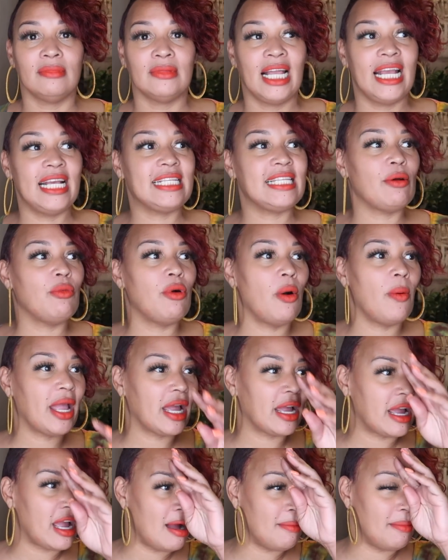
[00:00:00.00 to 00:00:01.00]
He said, well, we
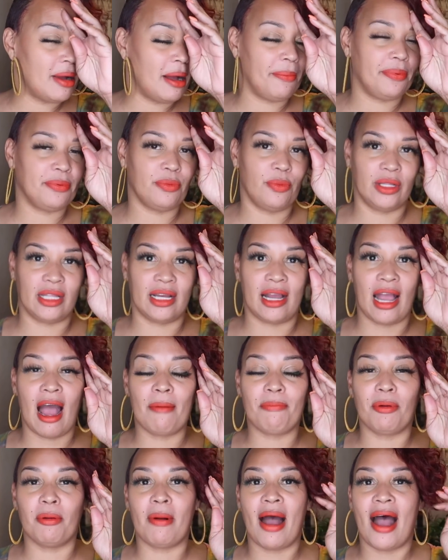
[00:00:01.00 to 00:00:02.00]
can come up with a
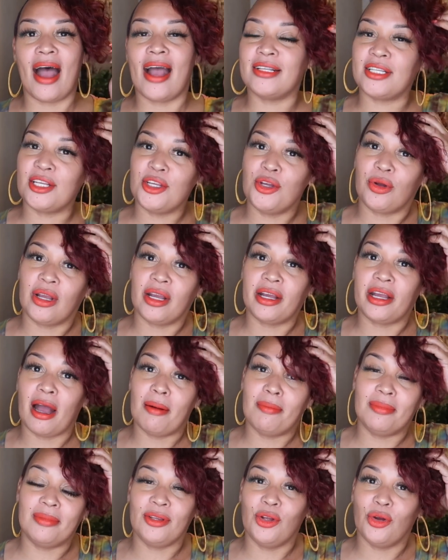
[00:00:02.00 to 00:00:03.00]
compromise and you
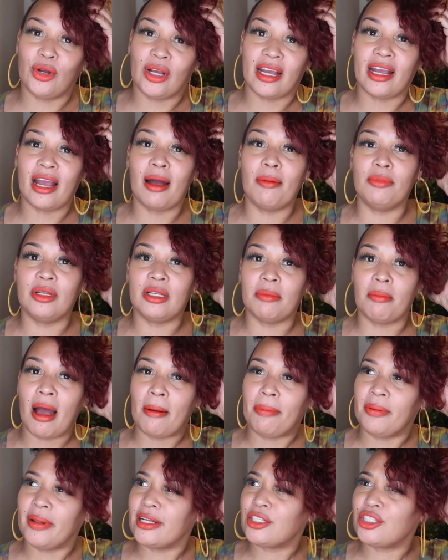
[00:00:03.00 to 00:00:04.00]
can come to my
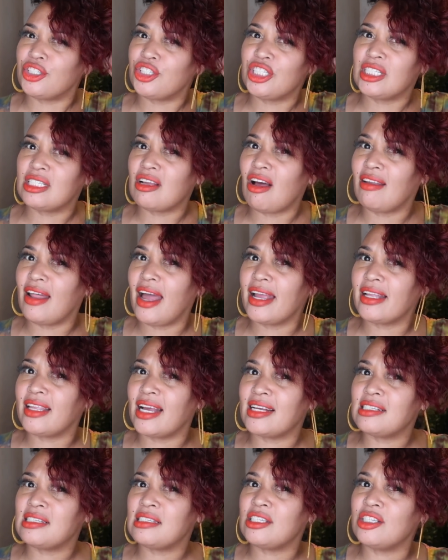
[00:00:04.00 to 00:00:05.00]
place. And she's all like,
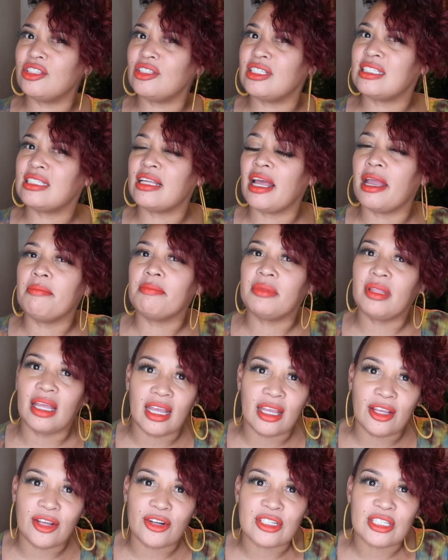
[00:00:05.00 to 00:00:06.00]
that's still the same
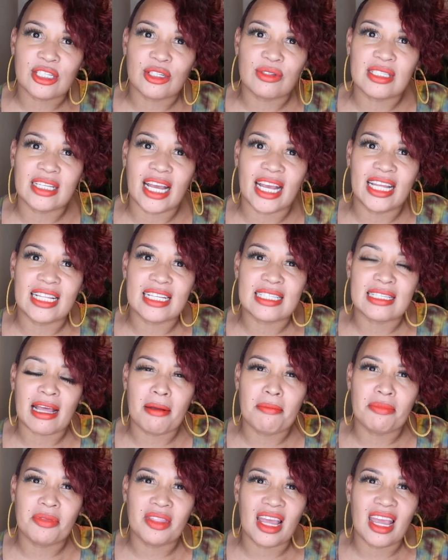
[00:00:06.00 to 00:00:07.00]
thing. You're still saying the
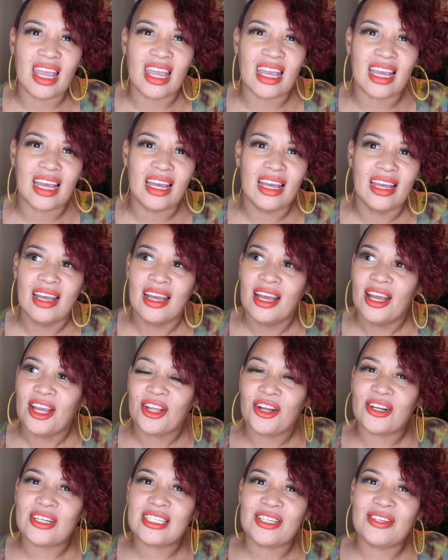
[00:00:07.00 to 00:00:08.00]
same thing.
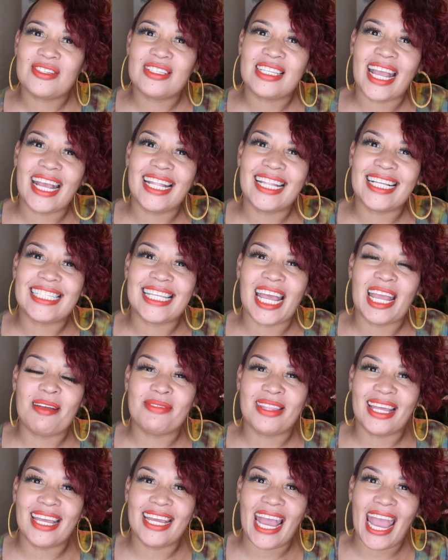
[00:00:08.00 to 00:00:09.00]
You're still saying the
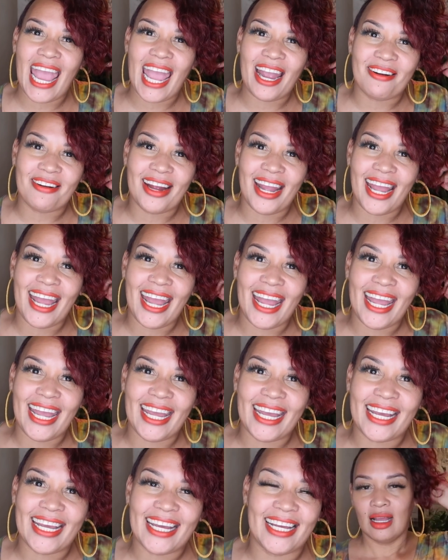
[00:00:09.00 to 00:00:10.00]
same thing,
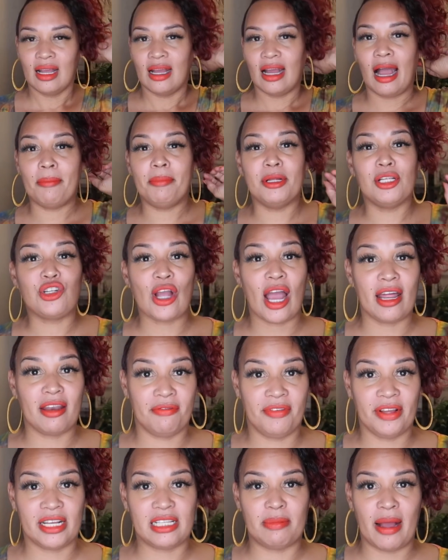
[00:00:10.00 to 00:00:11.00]
Eric. I've been trying to
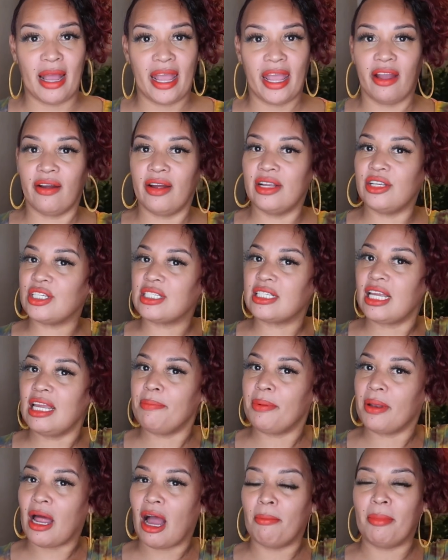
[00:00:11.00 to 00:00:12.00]
fix my hair and just
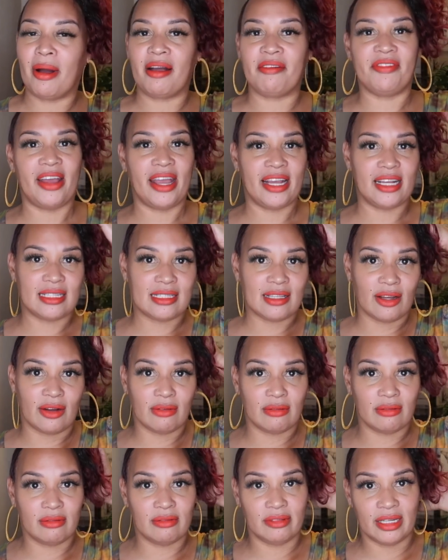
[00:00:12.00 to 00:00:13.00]
keep it out of my face.
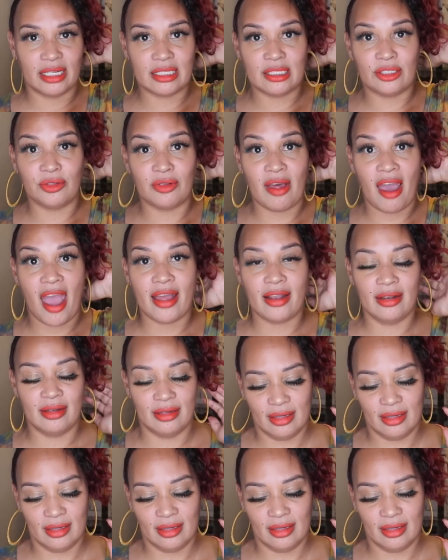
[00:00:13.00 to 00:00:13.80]
So let's do that.